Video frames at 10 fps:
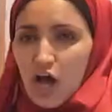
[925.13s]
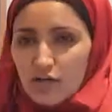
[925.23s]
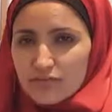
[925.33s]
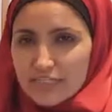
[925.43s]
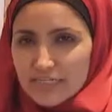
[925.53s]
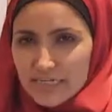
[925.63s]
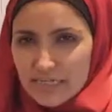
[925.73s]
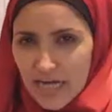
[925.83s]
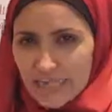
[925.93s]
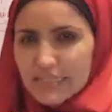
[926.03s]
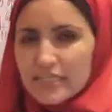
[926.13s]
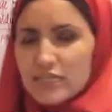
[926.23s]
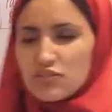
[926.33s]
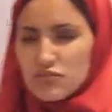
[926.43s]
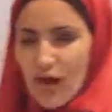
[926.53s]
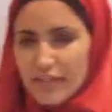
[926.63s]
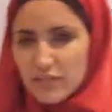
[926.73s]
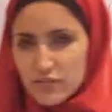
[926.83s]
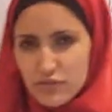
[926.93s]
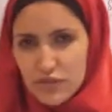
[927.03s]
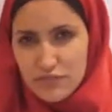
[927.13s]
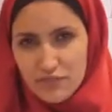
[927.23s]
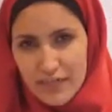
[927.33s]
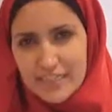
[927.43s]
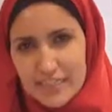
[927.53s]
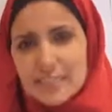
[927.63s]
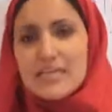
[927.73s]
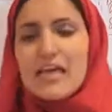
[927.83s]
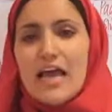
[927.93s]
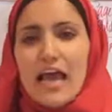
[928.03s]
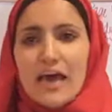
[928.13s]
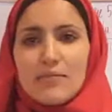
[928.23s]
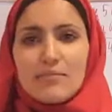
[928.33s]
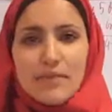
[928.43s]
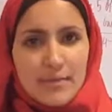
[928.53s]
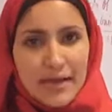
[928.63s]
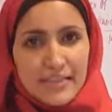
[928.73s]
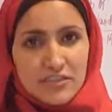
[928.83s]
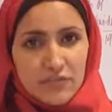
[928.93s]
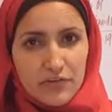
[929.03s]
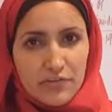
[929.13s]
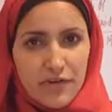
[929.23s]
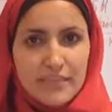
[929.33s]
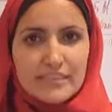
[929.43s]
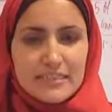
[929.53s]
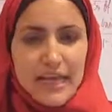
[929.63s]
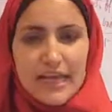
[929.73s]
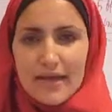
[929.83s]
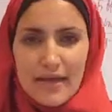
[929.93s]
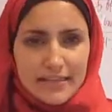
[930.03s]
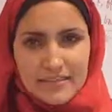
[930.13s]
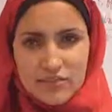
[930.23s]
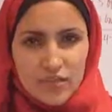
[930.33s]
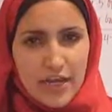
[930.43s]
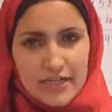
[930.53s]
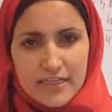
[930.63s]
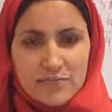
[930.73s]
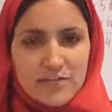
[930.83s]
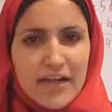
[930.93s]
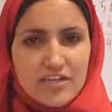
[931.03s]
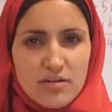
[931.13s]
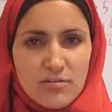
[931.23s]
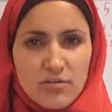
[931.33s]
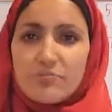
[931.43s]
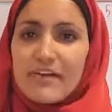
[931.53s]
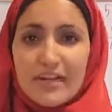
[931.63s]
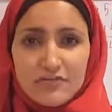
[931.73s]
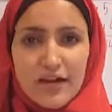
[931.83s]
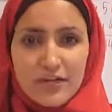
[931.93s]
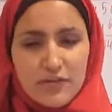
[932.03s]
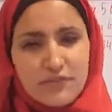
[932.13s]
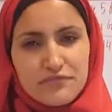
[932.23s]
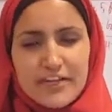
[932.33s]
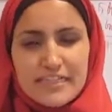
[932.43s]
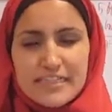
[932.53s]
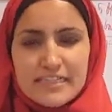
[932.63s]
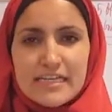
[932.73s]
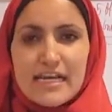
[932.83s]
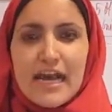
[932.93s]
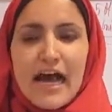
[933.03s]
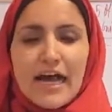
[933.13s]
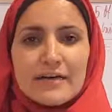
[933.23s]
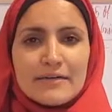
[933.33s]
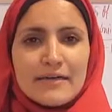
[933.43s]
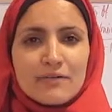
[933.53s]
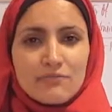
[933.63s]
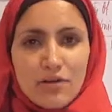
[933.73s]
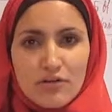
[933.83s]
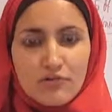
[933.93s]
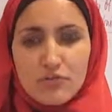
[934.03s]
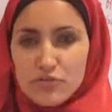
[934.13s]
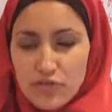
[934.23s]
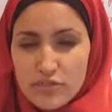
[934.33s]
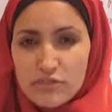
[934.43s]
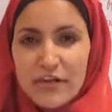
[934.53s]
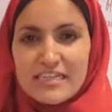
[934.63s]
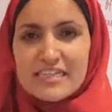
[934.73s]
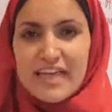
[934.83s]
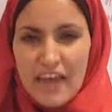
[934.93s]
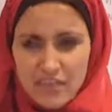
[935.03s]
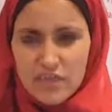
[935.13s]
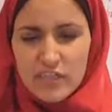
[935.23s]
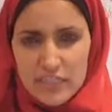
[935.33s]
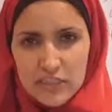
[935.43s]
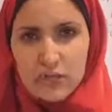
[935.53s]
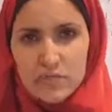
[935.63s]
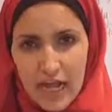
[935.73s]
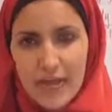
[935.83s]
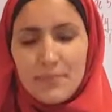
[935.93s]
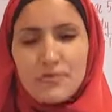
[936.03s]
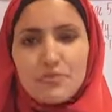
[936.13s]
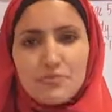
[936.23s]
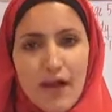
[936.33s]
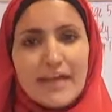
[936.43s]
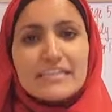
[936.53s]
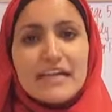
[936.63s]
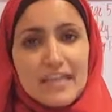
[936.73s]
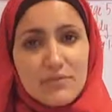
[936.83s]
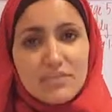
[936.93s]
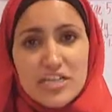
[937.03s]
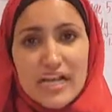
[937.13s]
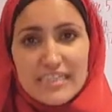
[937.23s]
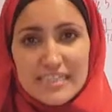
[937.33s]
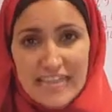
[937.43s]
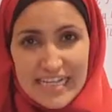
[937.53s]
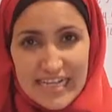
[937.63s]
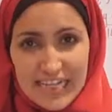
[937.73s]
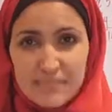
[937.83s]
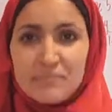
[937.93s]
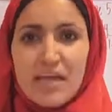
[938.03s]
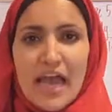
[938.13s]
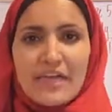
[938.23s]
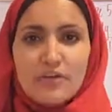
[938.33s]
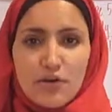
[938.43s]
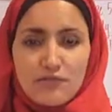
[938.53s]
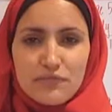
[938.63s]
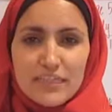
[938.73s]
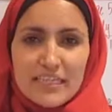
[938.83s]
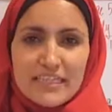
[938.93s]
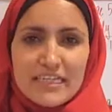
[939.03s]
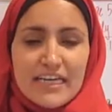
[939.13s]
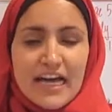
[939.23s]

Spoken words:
of the study guide. Try to use those phrases, max 3 words, and edit them around, jumble them around, write your own phrases. Use those phrases every single time you write a language analysis essay, and hopefully